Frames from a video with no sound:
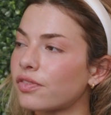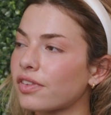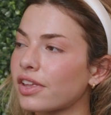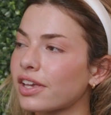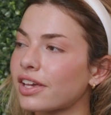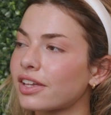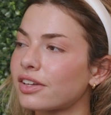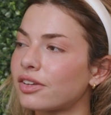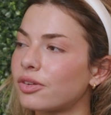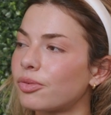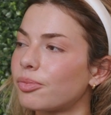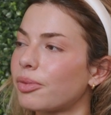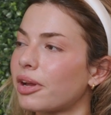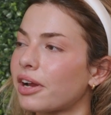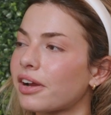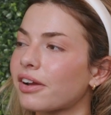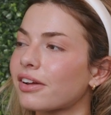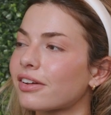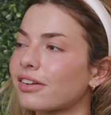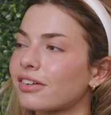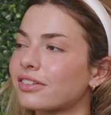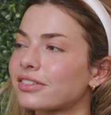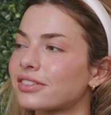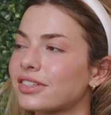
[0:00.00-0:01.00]
like a
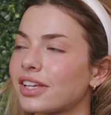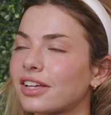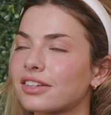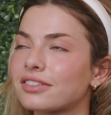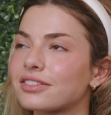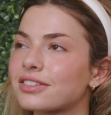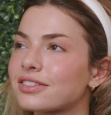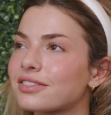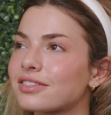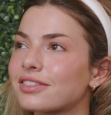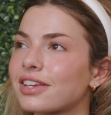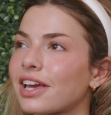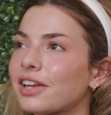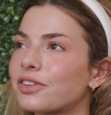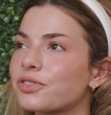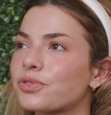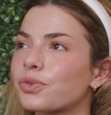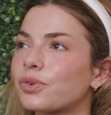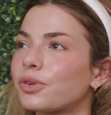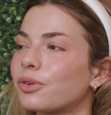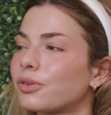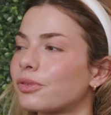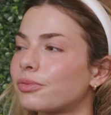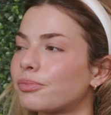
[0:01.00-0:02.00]
numerical, a
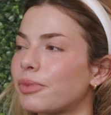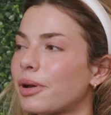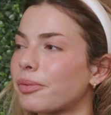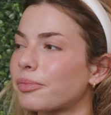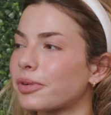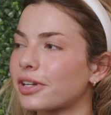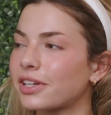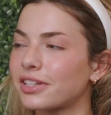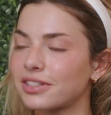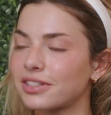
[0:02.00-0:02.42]
schedule yeah. memory,